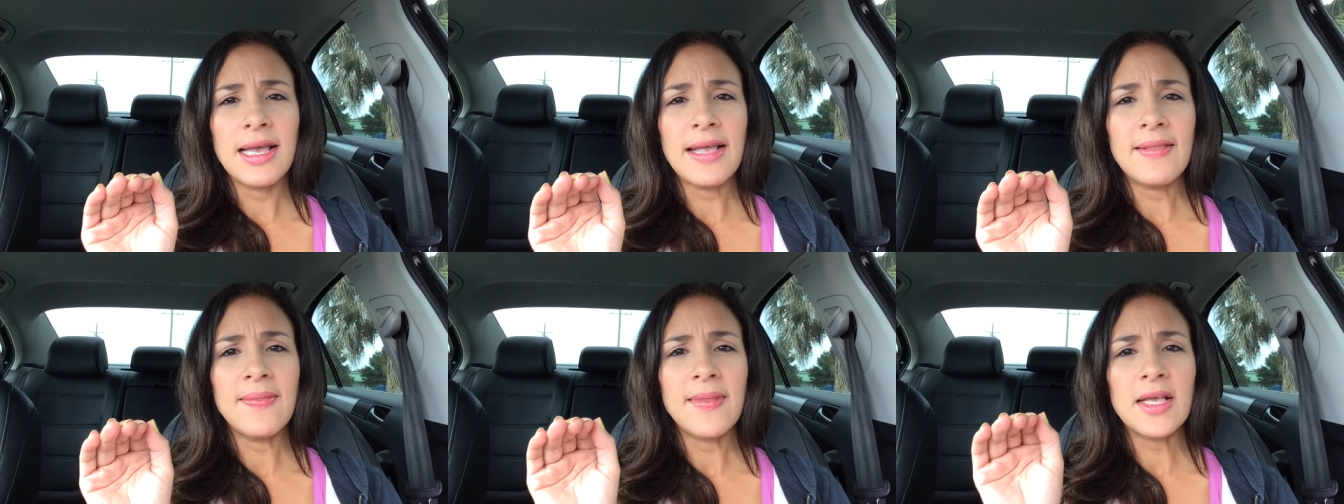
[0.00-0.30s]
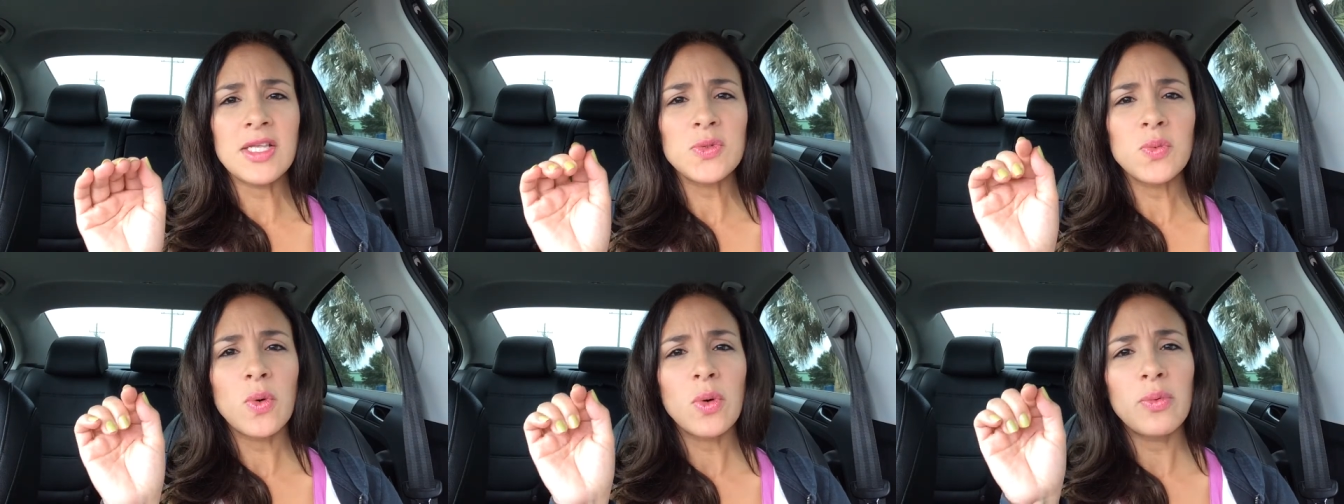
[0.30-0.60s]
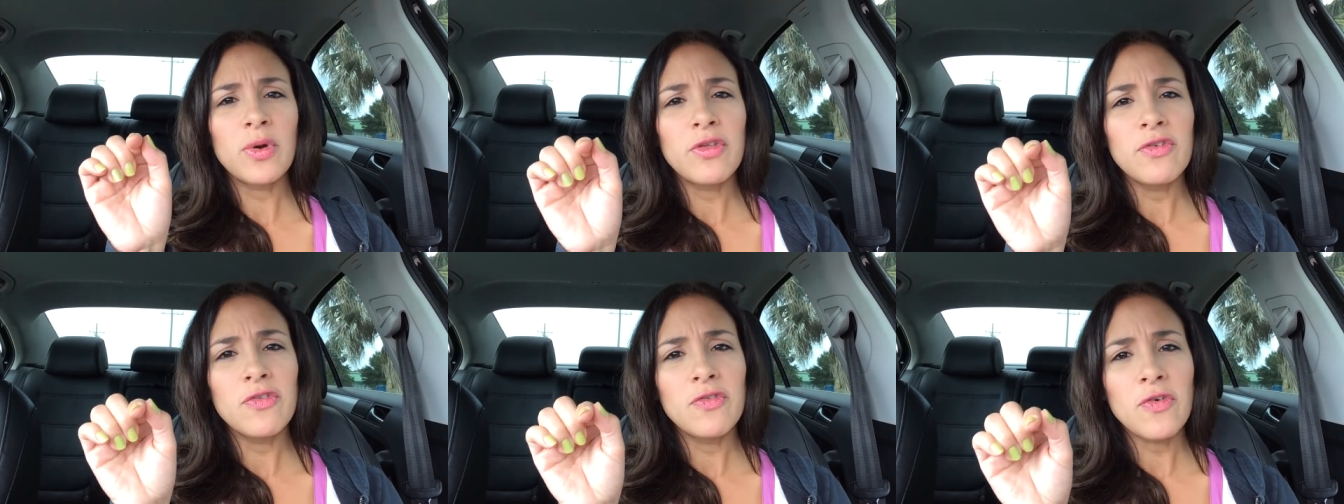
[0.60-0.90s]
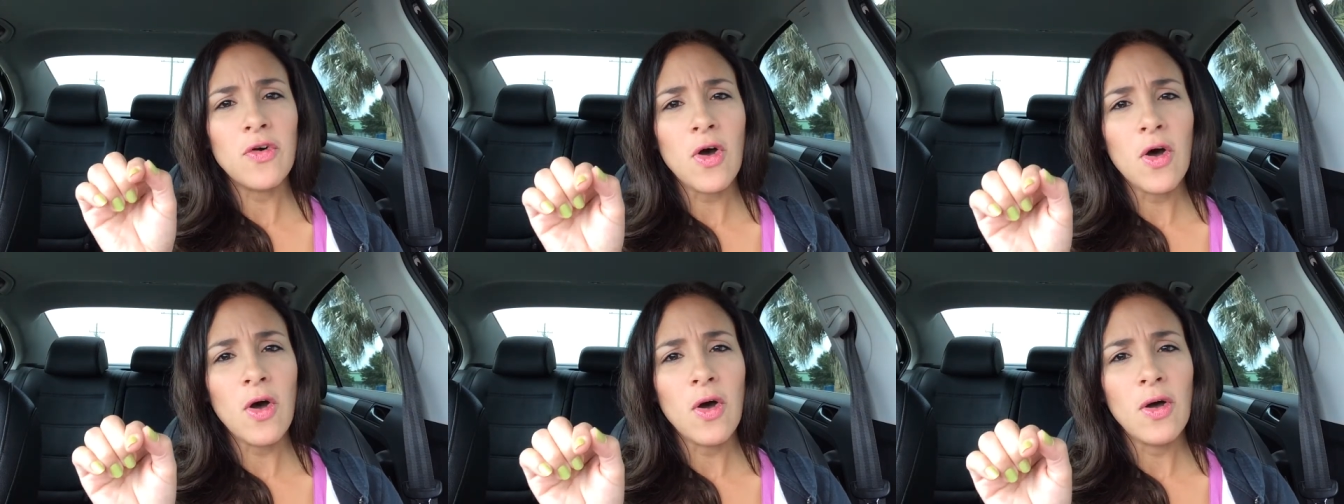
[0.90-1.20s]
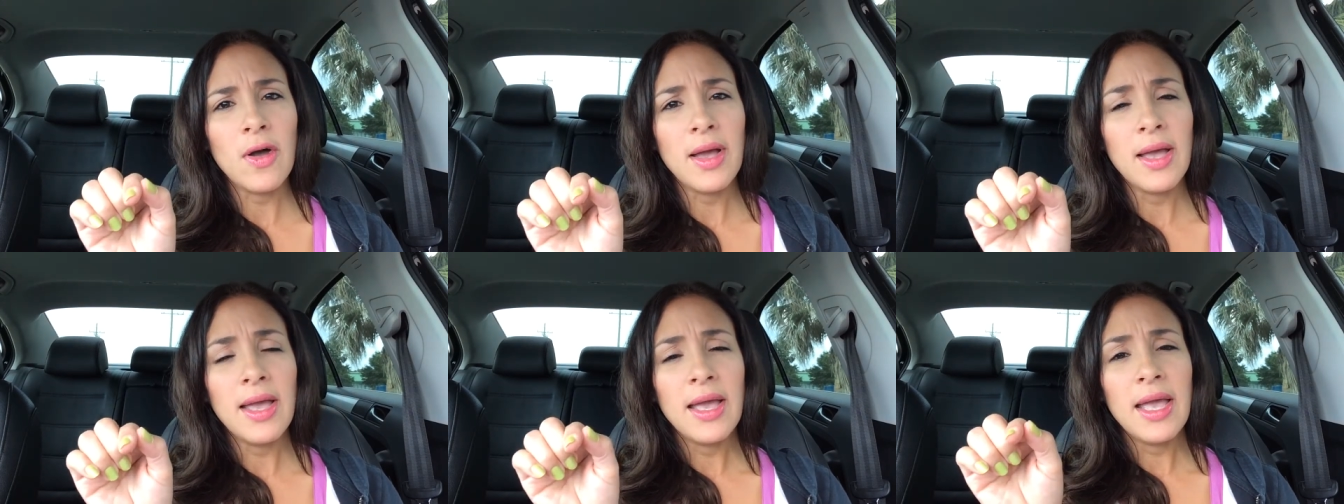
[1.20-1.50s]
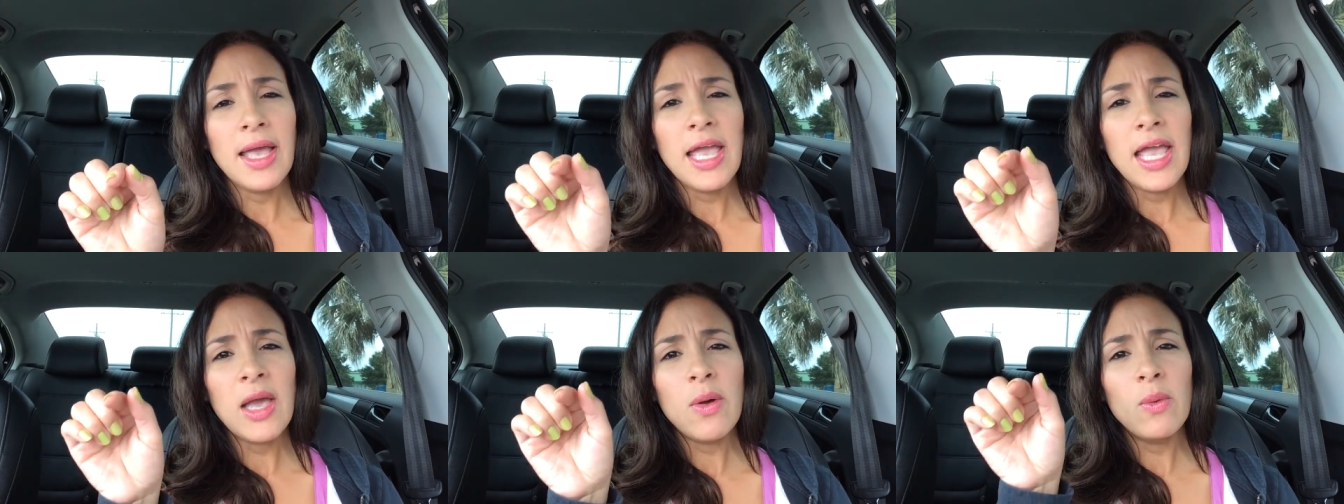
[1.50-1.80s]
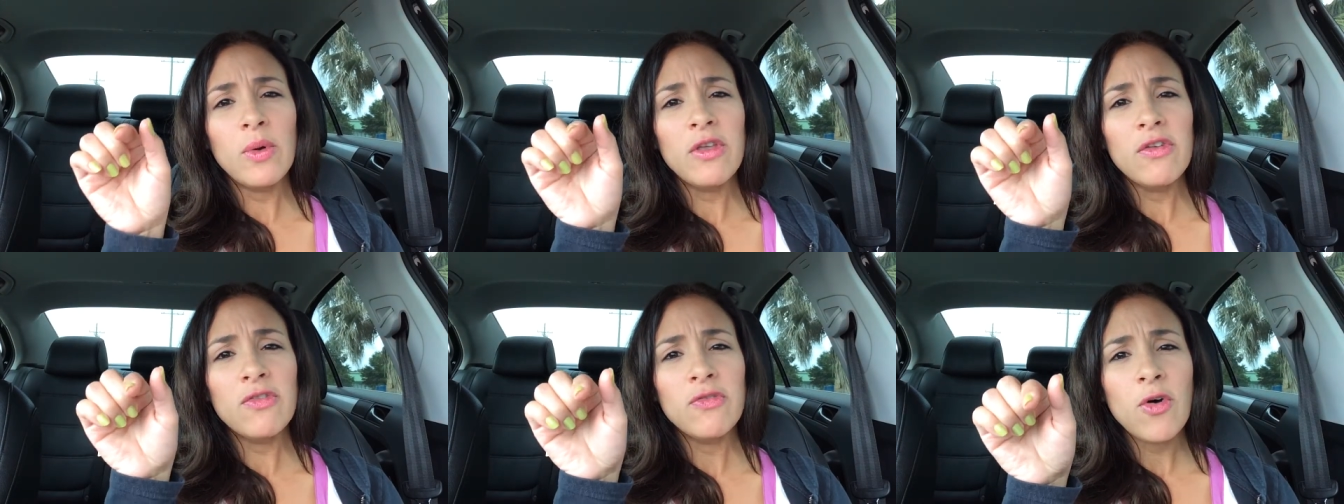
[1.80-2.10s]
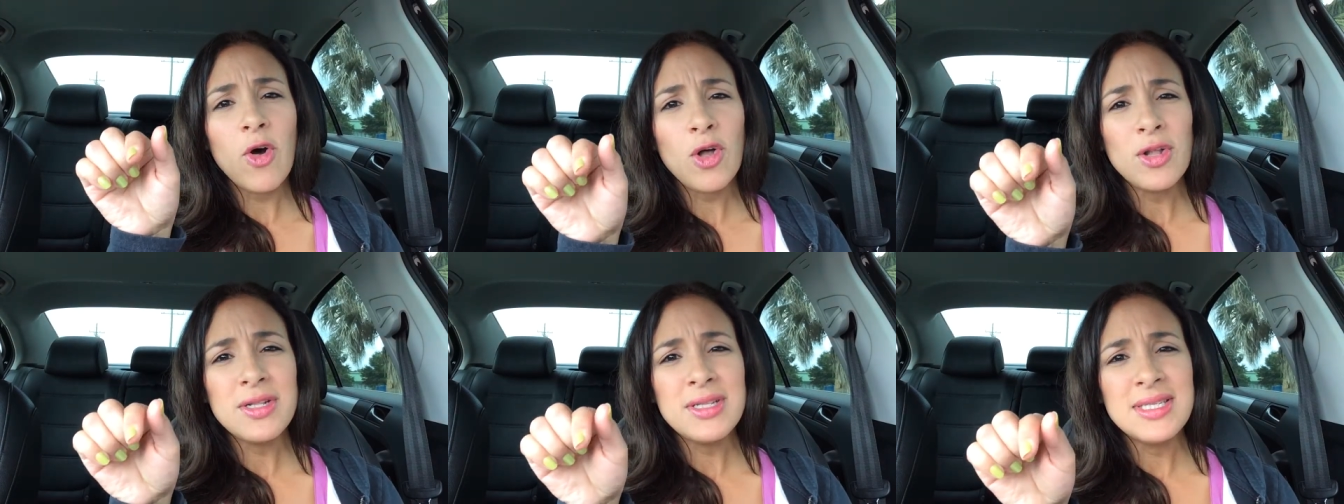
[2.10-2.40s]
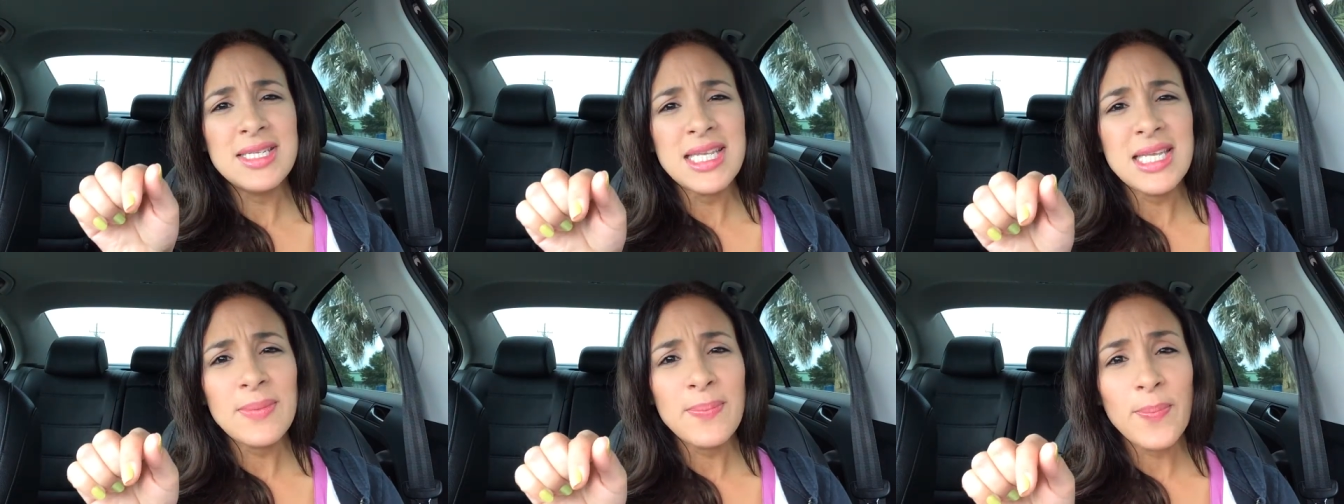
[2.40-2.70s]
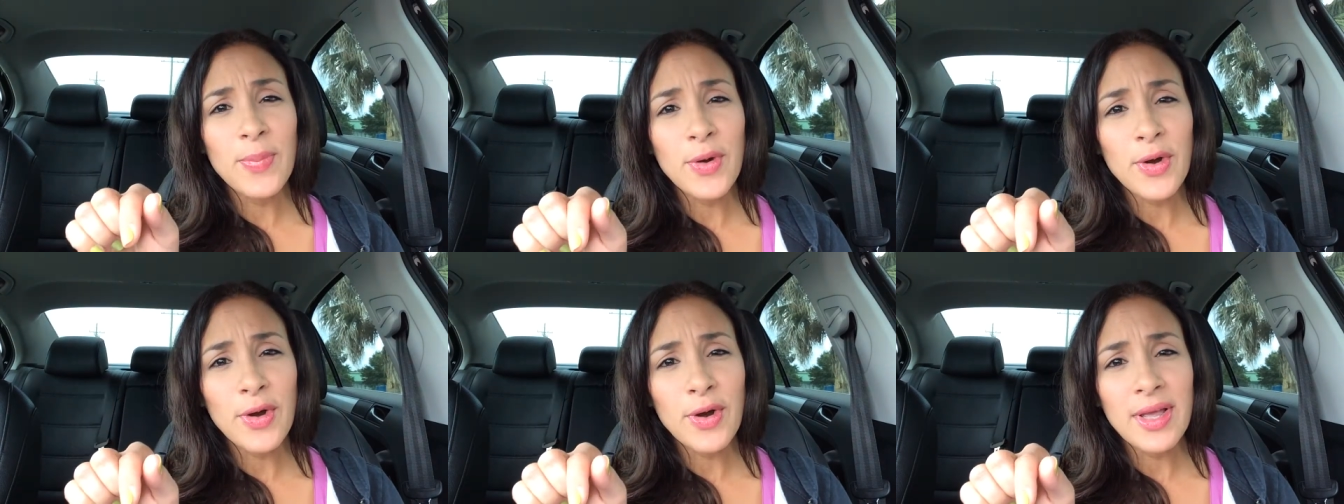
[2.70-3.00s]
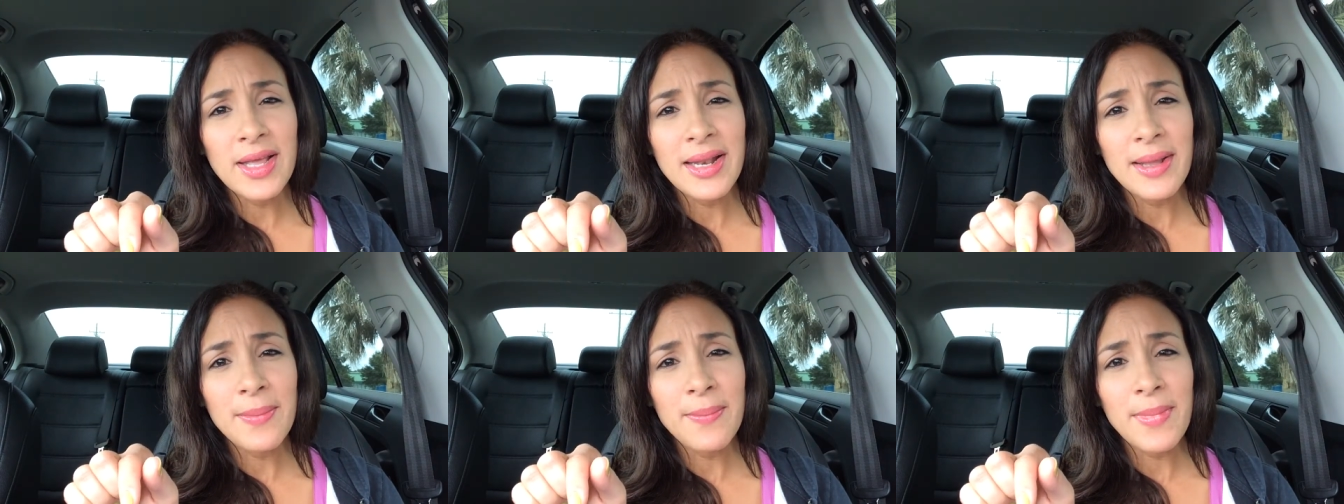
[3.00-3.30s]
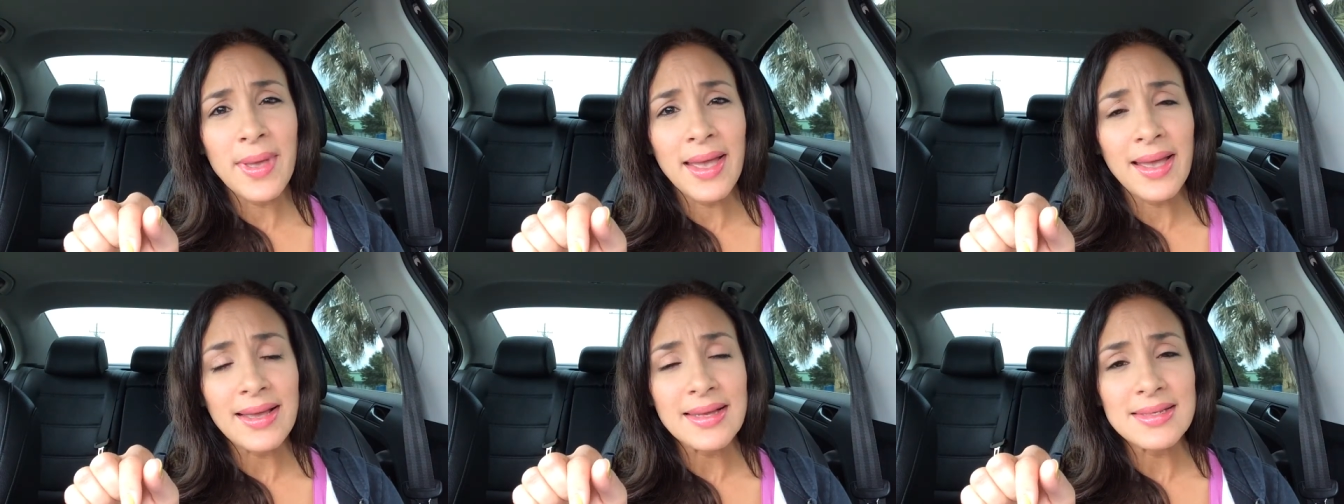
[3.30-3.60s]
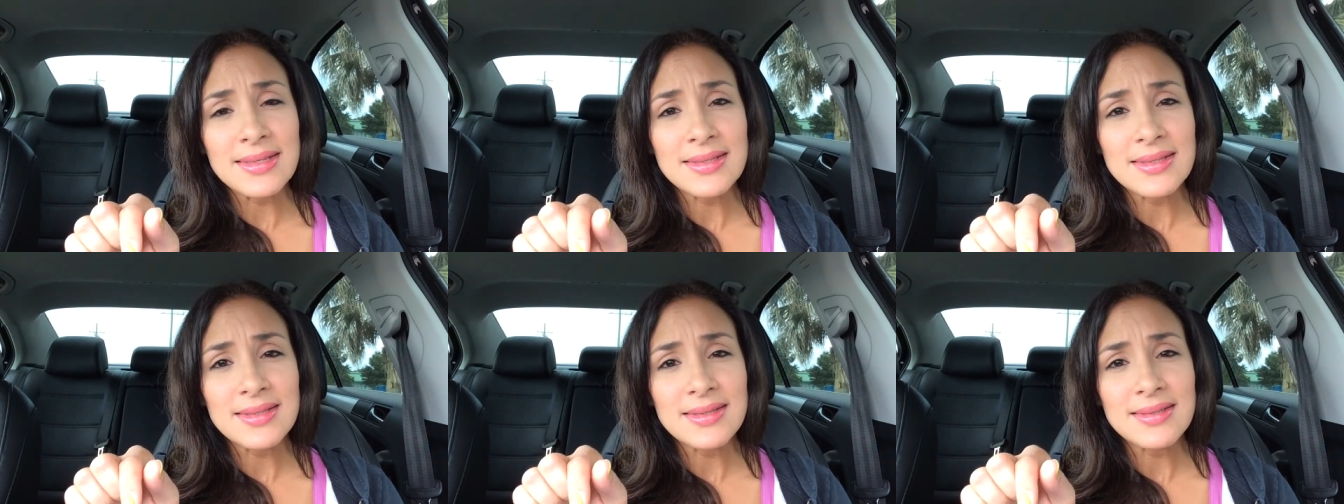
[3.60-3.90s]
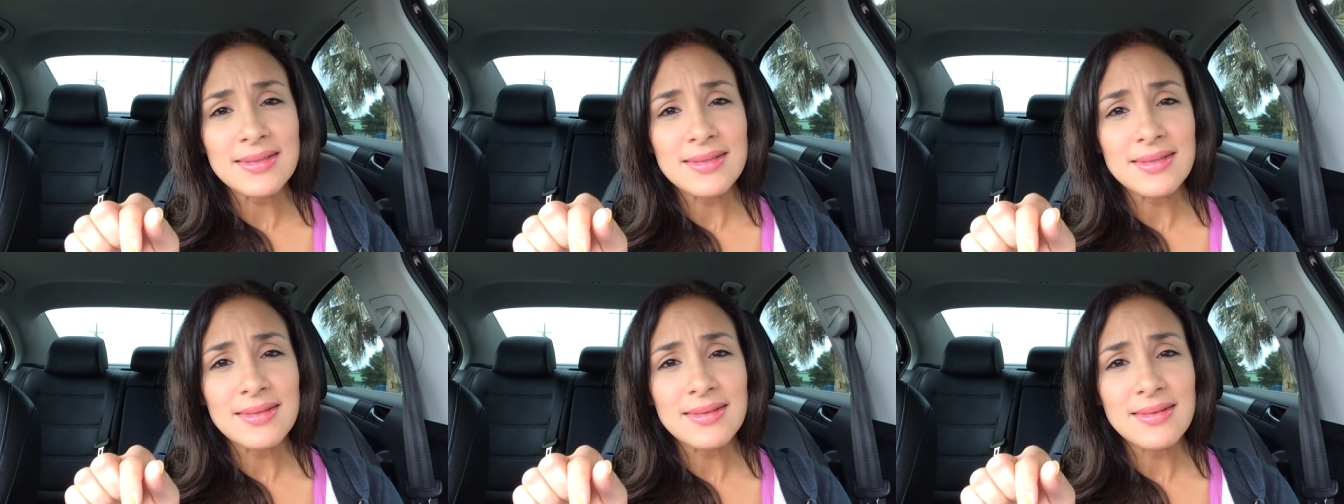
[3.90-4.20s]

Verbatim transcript: And that's where we fall. And we fall deeper in a mess.